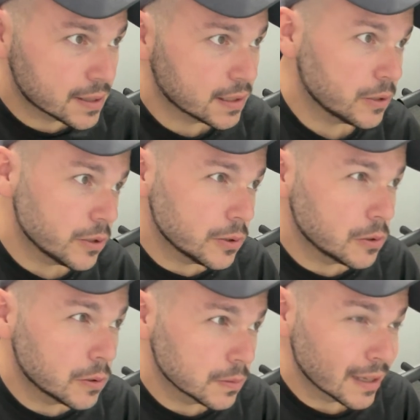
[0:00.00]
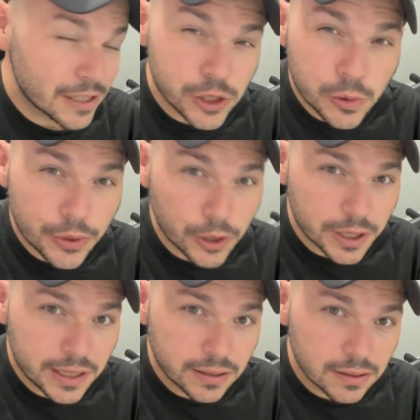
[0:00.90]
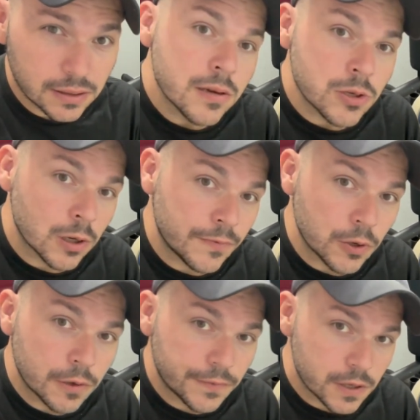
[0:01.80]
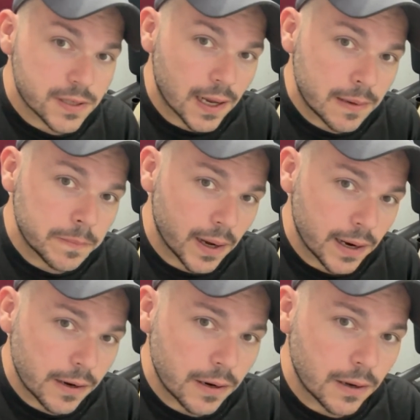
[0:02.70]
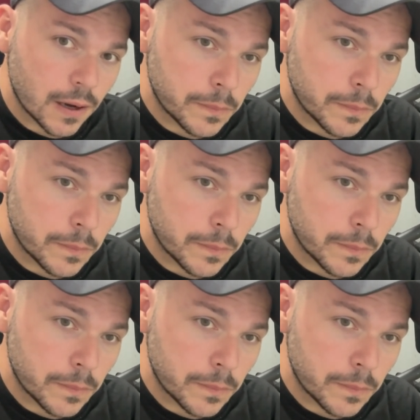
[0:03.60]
to like $230. So if you're a first-time buyer on